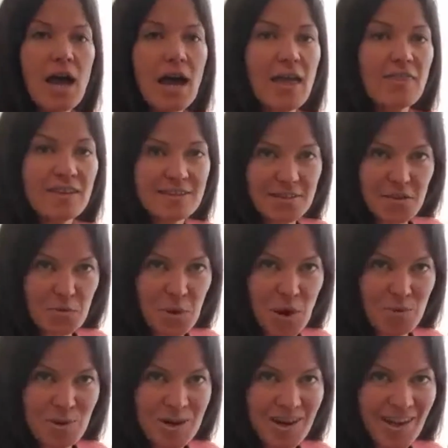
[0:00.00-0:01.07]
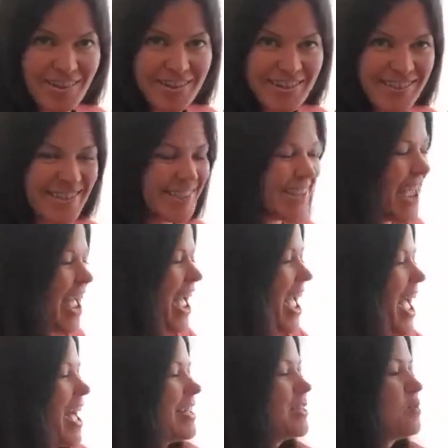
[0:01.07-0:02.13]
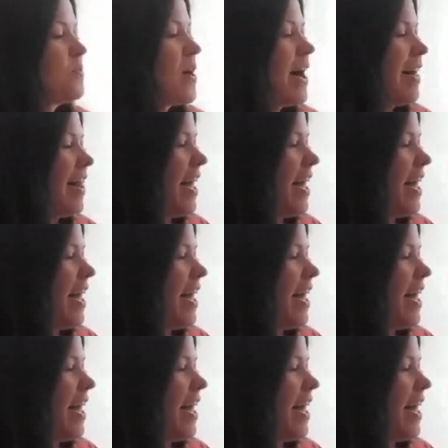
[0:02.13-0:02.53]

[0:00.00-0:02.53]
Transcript: These are the primary colors, as well